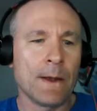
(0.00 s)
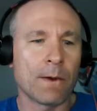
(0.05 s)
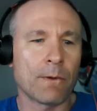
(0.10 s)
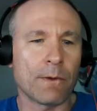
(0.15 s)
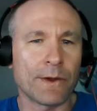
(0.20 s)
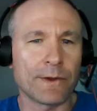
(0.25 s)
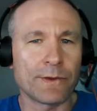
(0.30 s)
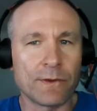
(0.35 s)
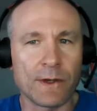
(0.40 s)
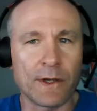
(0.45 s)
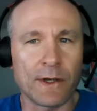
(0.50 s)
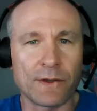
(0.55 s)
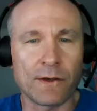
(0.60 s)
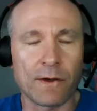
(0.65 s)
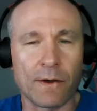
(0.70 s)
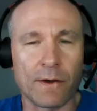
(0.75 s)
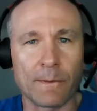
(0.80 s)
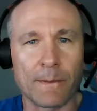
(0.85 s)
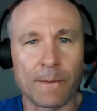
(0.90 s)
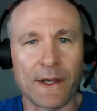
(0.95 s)
We'll also get
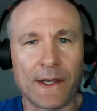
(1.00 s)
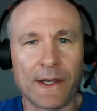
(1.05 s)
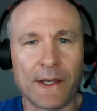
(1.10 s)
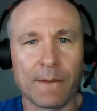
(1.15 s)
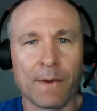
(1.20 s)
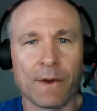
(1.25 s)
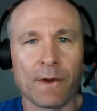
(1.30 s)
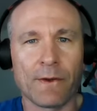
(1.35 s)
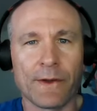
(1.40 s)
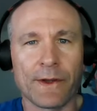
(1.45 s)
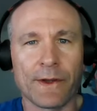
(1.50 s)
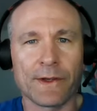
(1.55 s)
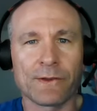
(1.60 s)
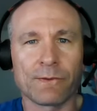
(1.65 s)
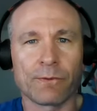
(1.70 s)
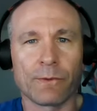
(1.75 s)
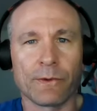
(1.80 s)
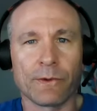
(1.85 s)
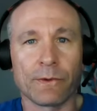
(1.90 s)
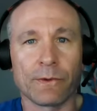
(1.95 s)
you on my email
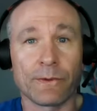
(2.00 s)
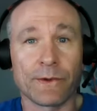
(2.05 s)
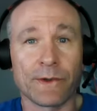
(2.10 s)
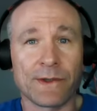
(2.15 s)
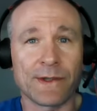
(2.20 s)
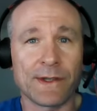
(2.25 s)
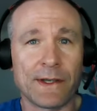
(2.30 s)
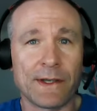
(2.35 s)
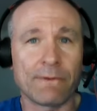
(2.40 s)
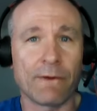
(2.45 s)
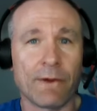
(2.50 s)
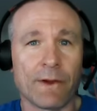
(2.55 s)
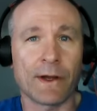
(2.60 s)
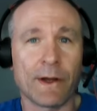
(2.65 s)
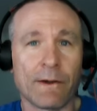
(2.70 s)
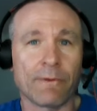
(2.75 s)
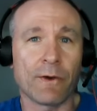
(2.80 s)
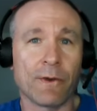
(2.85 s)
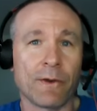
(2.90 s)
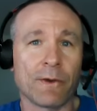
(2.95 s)
list where you'll receive a
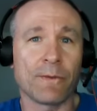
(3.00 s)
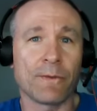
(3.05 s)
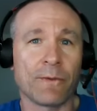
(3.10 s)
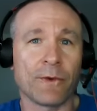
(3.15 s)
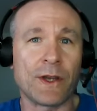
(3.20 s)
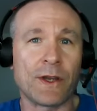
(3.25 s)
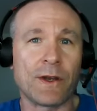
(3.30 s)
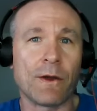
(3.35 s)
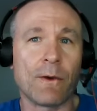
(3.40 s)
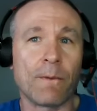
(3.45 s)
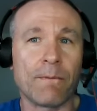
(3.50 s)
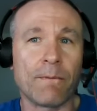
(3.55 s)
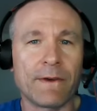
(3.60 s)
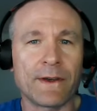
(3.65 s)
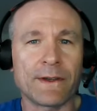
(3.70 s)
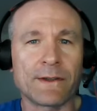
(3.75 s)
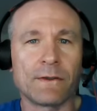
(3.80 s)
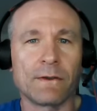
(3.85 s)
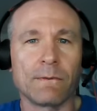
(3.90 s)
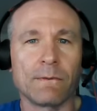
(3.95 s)
lot of other free note
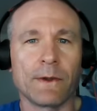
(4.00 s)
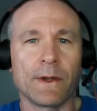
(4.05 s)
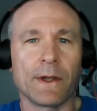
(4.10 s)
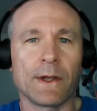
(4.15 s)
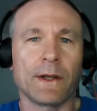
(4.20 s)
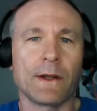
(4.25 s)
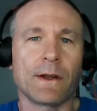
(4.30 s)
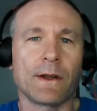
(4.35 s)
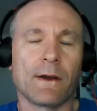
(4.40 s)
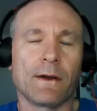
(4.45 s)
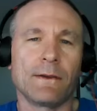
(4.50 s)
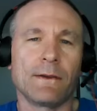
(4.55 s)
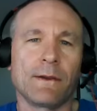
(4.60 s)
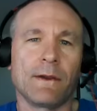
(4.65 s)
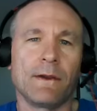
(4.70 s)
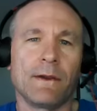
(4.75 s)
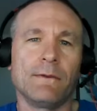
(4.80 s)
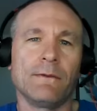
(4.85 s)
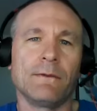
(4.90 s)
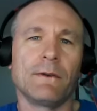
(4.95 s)
investing related
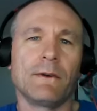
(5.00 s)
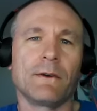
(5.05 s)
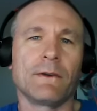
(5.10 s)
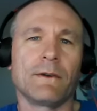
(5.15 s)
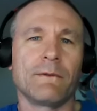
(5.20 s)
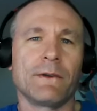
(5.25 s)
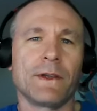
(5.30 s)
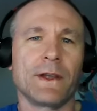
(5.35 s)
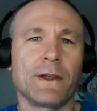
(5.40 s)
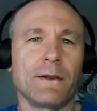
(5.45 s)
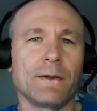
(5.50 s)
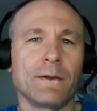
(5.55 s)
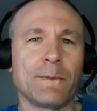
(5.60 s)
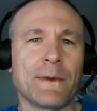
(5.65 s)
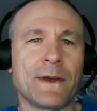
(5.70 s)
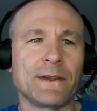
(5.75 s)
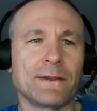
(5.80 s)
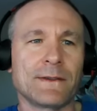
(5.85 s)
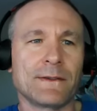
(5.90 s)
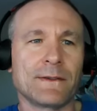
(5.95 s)
content on a regular
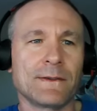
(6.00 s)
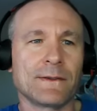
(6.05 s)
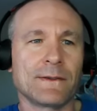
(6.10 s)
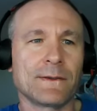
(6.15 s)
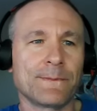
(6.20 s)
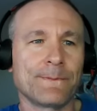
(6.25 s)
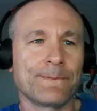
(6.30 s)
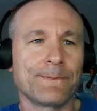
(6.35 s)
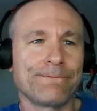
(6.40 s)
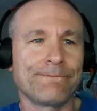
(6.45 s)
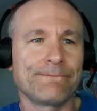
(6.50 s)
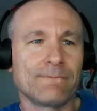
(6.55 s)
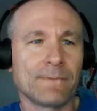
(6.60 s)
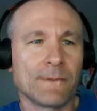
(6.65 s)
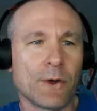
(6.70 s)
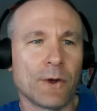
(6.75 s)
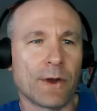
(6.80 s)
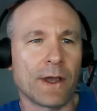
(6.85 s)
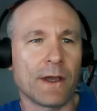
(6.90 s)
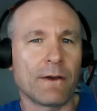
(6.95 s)
basis.
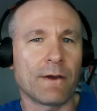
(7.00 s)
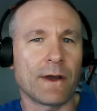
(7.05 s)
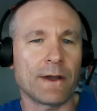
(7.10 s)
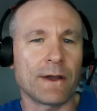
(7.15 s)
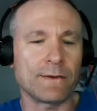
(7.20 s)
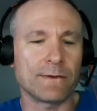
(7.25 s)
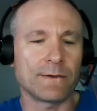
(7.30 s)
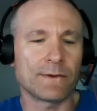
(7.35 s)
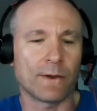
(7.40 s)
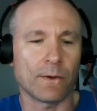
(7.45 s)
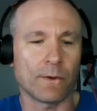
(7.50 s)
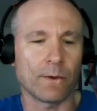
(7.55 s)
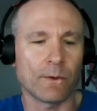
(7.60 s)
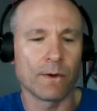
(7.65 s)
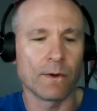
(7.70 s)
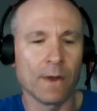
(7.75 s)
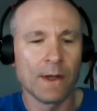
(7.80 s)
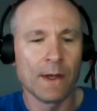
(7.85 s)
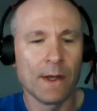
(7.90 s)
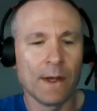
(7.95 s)
Okay, great.
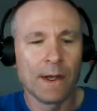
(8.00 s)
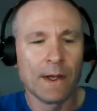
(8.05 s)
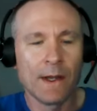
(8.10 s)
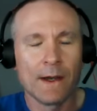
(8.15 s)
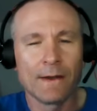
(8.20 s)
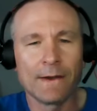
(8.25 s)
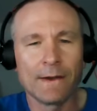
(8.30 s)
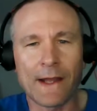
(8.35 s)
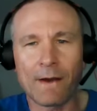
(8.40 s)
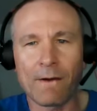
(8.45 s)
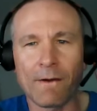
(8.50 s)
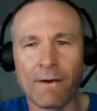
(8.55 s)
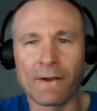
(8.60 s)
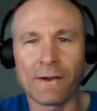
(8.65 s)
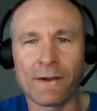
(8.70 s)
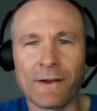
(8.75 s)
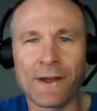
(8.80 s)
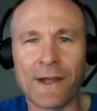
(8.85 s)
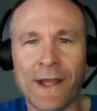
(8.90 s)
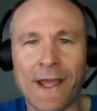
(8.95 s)
So now
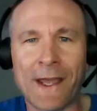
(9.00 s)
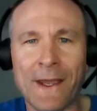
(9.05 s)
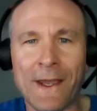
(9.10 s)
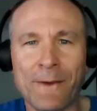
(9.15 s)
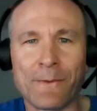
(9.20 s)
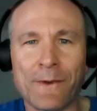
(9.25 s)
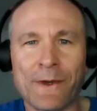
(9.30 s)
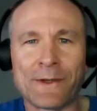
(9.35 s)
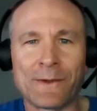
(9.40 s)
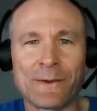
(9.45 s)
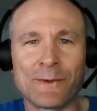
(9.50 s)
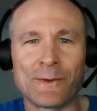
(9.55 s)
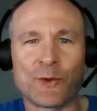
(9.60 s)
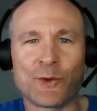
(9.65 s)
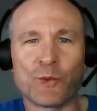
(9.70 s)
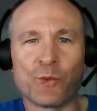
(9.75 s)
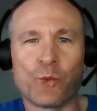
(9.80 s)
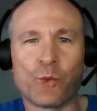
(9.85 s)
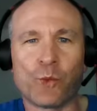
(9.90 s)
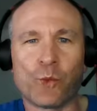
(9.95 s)
on to the 8
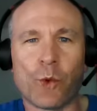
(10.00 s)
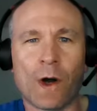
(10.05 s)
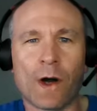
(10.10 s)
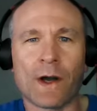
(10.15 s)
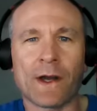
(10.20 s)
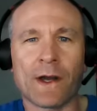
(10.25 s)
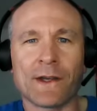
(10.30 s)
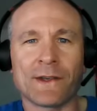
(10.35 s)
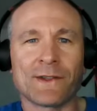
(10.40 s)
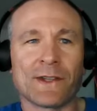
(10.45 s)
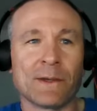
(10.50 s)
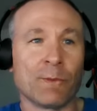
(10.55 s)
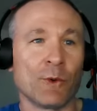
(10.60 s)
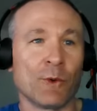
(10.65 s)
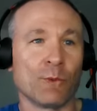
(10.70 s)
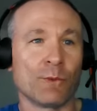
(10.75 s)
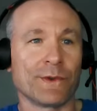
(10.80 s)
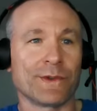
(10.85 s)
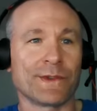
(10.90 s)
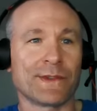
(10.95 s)
reasons why
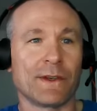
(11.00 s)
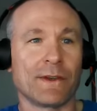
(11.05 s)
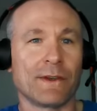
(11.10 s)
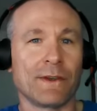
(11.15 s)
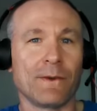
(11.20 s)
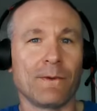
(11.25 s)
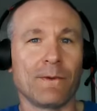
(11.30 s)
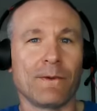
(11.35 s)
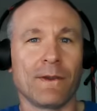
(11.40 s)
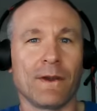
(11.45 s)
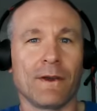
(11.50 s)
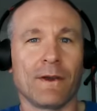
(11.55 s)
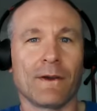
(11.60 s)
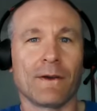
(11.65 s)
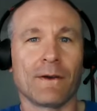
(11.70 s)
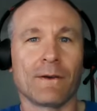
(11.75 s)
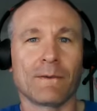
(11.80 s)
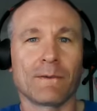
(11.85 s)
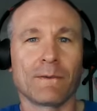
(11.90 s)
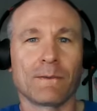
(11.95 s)
someone will sell you
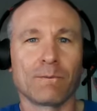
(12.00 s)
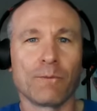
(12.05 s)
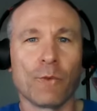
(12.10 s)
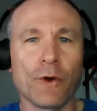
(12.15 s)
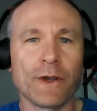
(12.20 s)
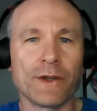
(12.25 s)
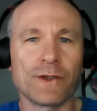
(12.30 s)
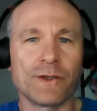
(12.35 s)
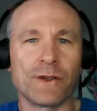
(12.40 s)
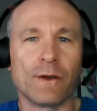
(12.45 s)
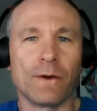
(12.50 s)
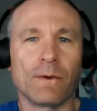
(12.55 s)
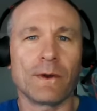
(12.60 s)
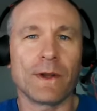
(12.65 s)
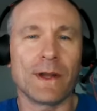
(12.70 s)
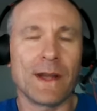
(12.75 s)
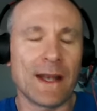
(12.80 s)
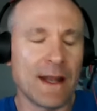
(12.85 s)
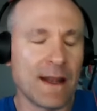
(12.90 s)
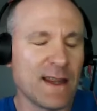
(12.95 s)
their mortgage note.
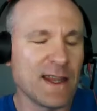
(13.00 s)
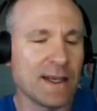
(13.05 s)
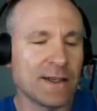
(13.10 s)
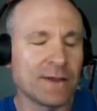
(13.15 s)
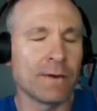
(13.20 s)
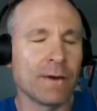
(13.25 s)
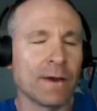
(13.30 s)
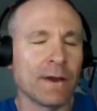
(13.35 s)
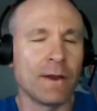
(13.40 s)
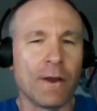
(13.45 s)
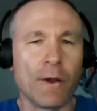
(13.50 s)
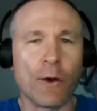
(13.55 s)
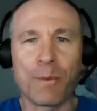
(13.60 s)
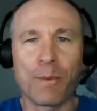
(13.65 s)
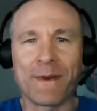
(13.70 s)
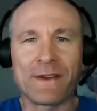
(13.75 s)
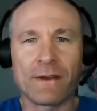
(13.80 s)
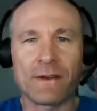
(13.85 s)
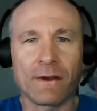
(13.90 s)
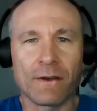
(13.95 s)
And then these are in no
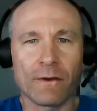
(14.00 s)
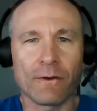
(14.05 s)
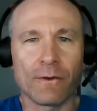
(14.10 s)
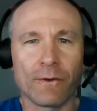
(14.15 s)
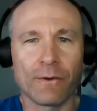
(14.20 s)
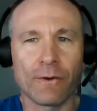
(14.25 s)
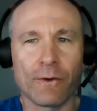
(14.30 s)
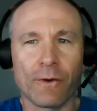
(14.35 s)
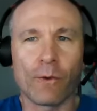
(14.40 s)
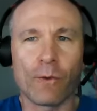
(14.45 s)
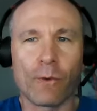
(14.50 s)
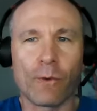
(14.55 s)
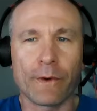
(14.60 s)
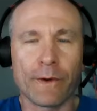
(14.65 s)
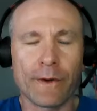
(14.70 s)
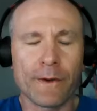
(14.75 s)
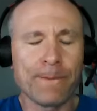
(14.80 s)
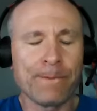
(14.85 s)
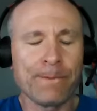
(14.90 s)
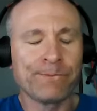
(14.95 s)
particular
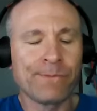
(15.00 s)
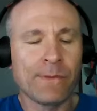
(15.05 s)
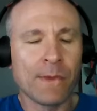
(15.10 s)
order.